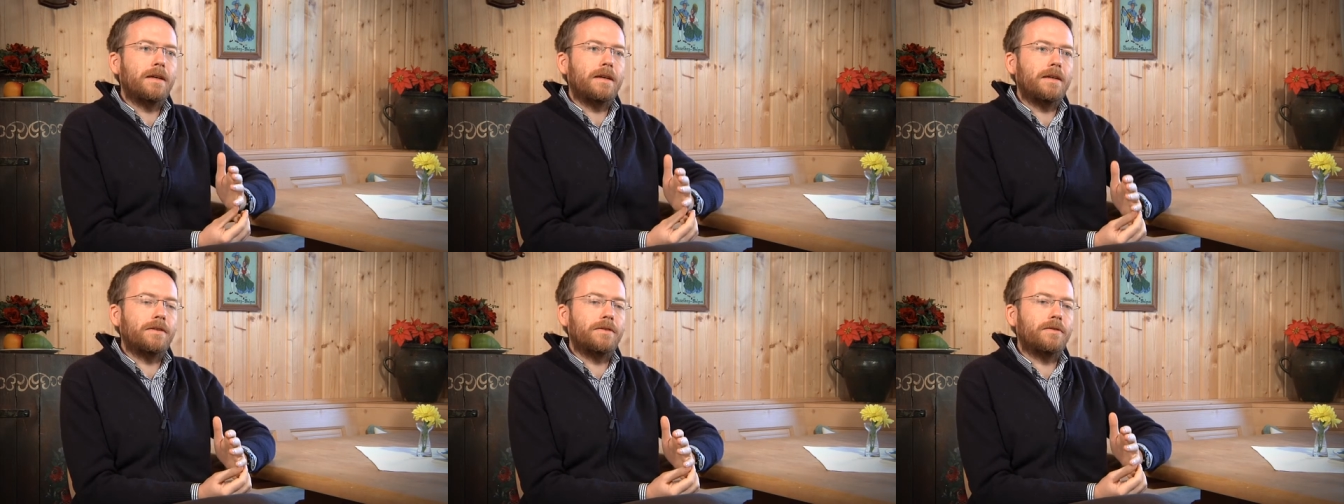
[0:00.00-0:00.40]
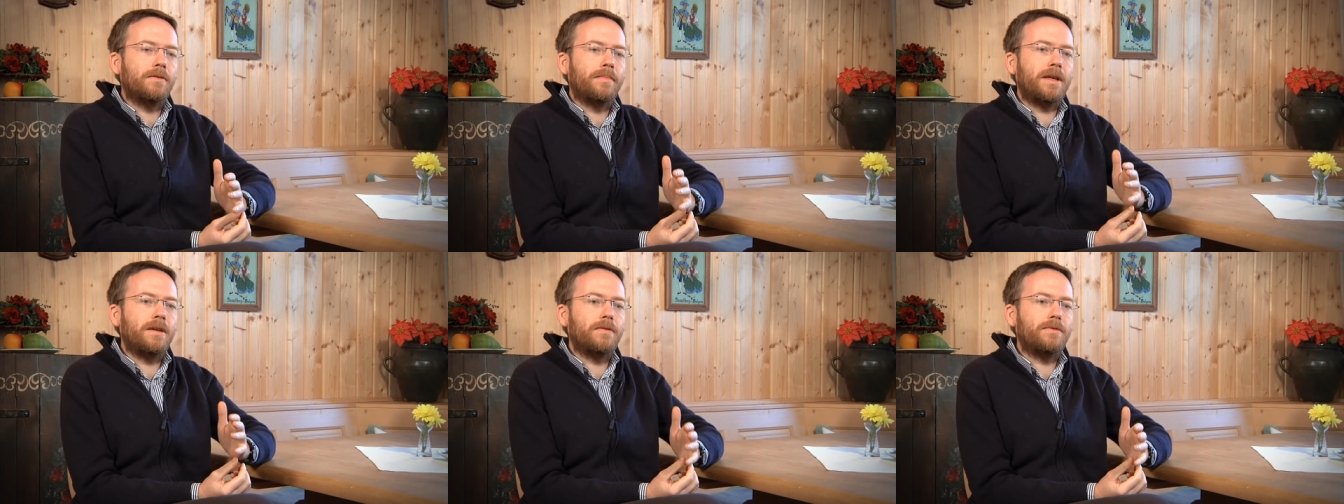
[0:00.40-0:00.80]
and so
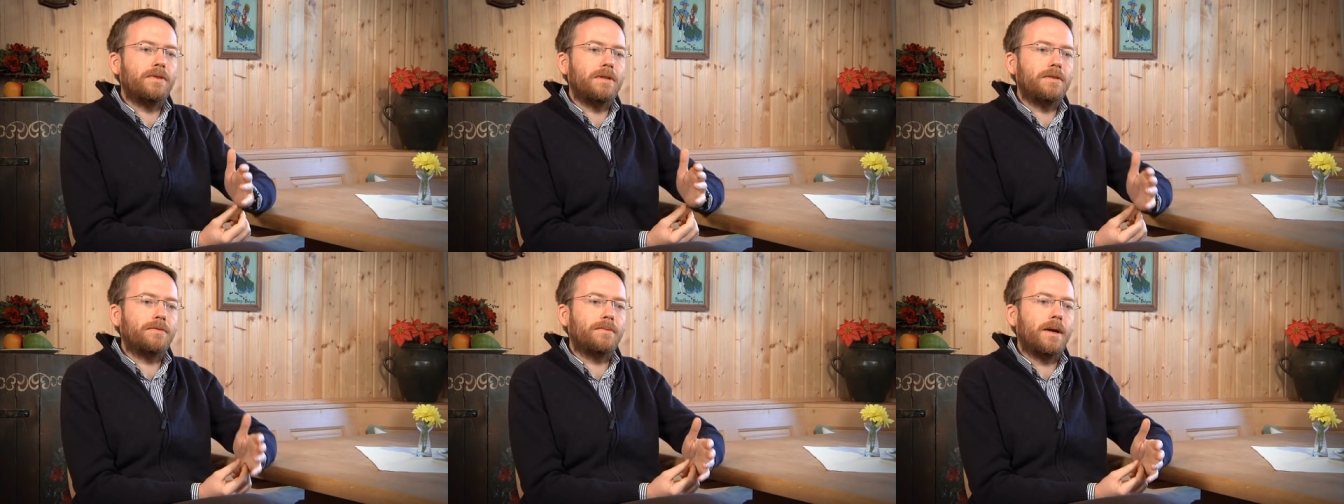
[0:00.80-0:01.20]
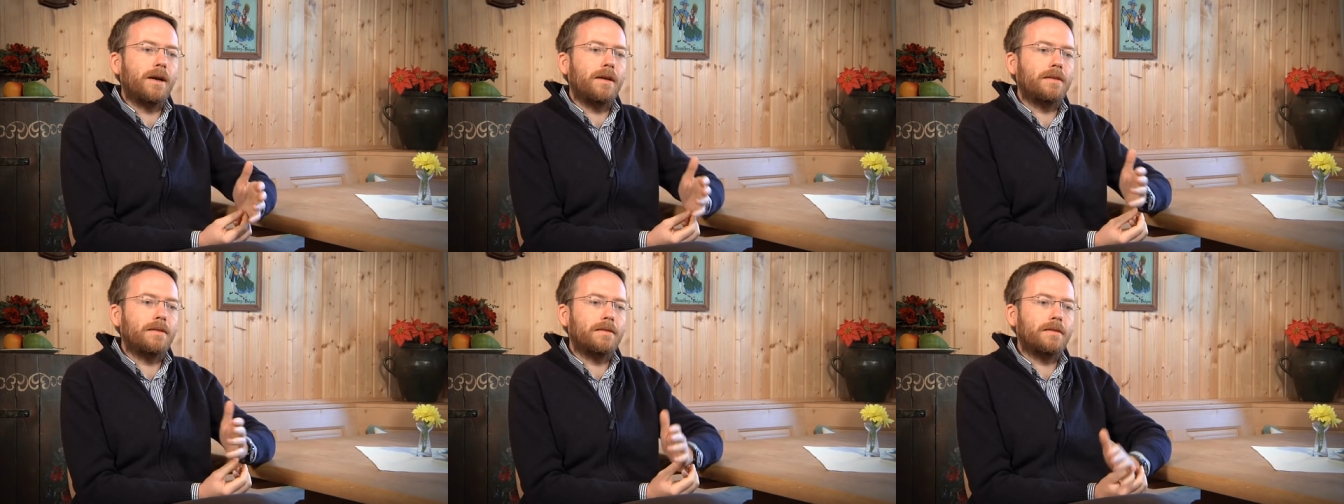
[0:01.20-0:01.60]
many of these
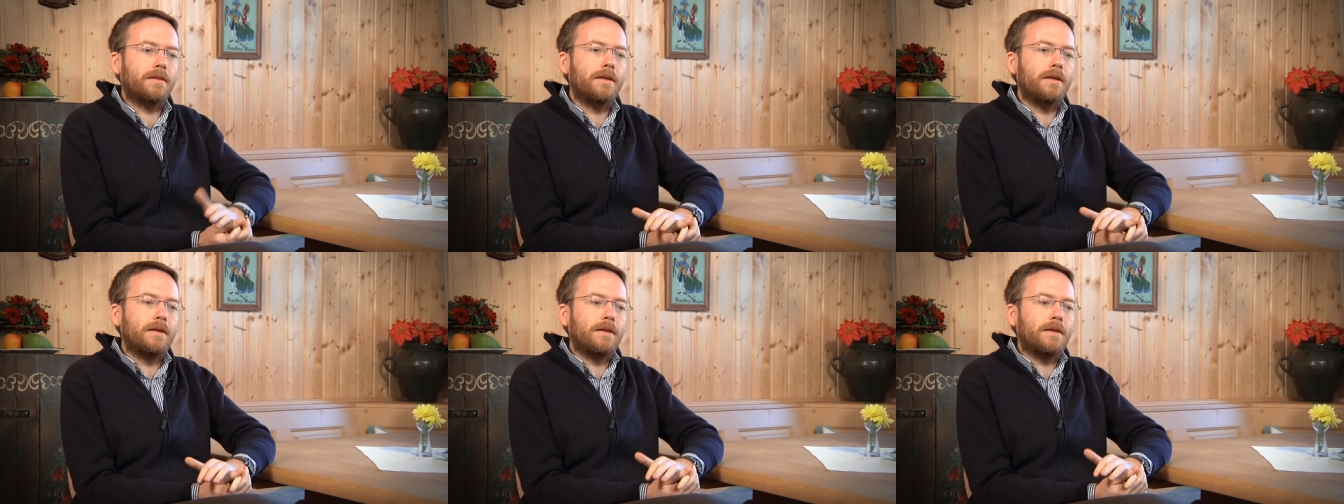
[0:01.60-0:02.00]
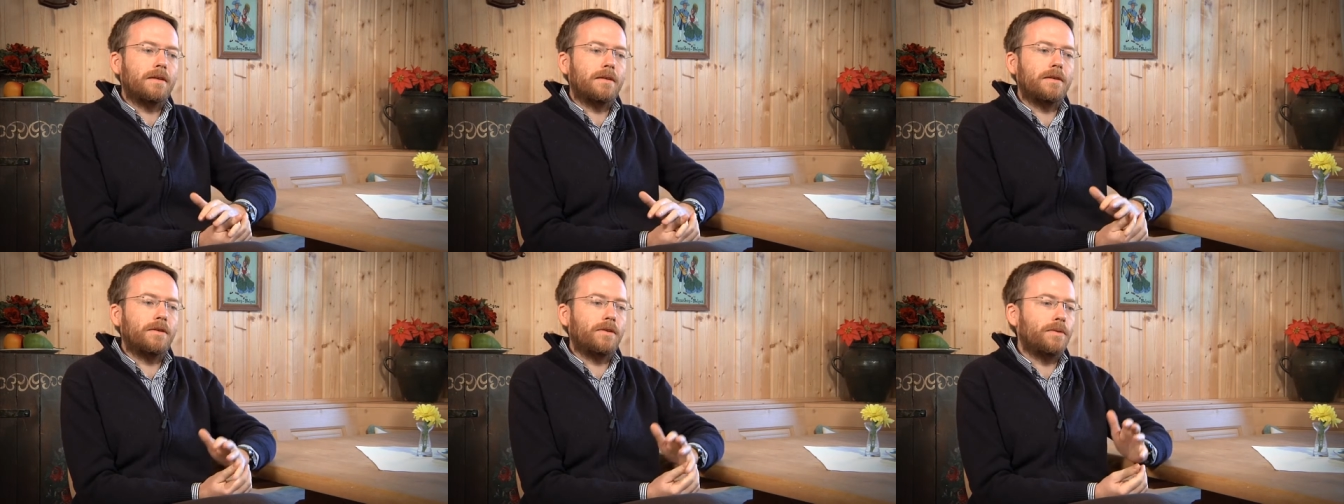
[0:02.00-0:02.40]
rights,
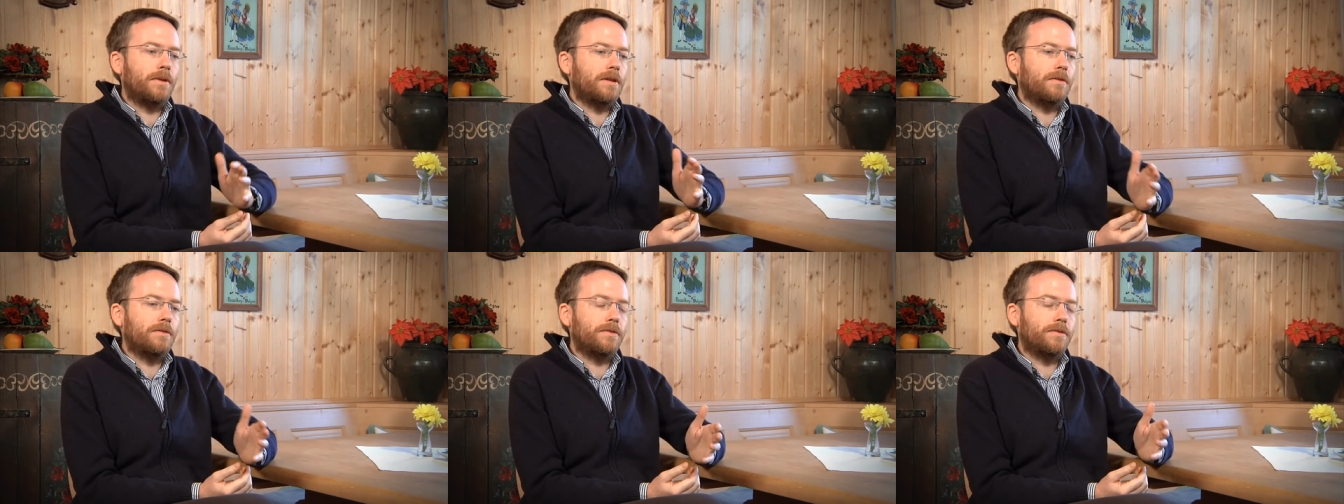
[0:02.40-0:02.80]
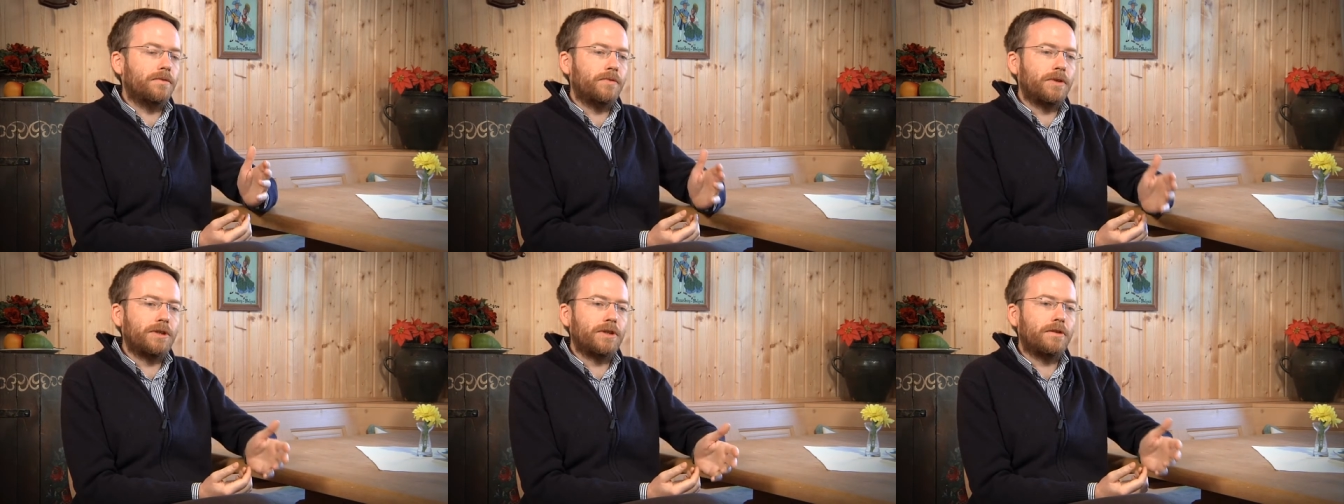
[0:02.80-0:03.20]
including also
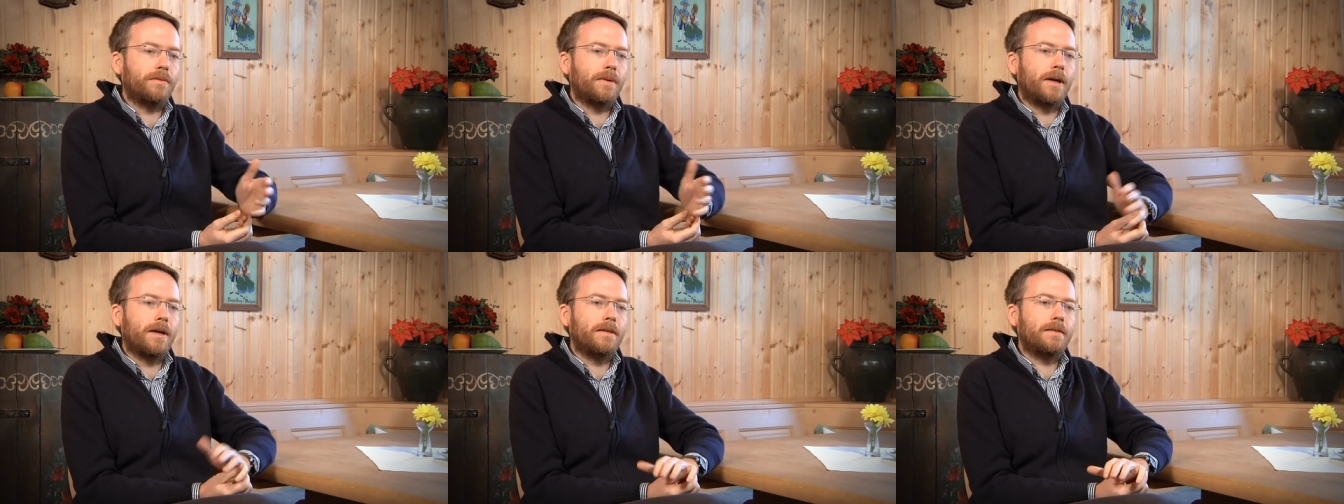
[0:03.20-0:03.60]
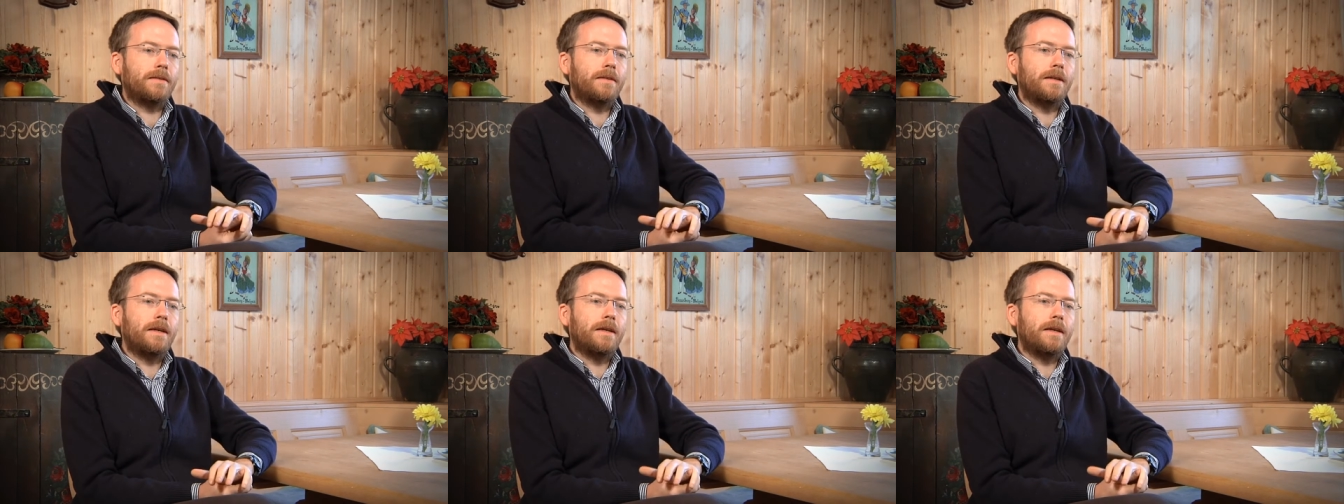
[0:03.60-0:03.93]
fishing rights,